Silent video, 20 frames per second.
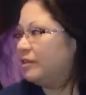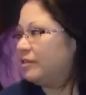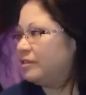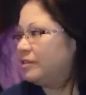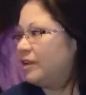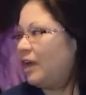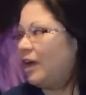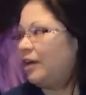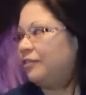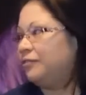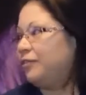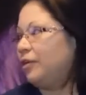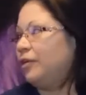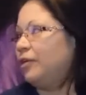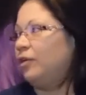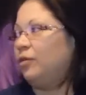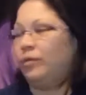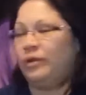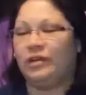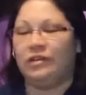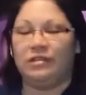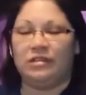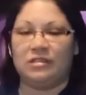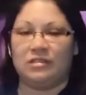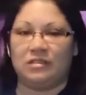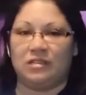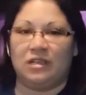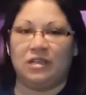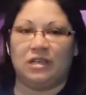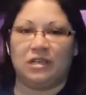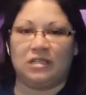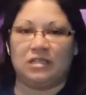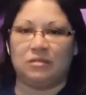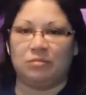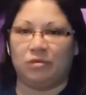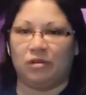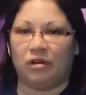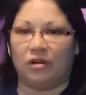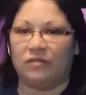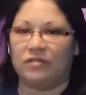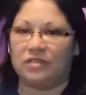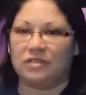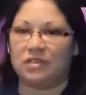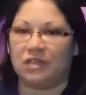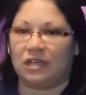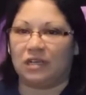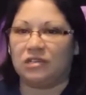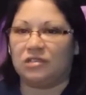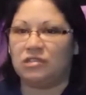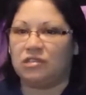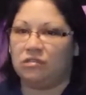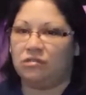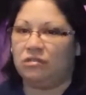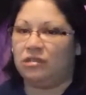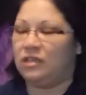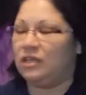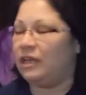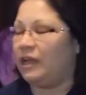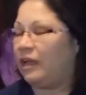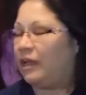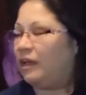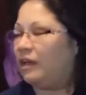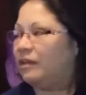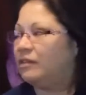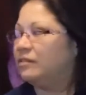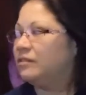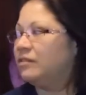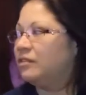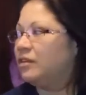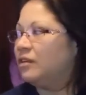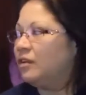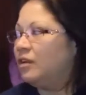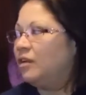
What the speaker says: It's not photorealistic. It's more of just like a 2D hand.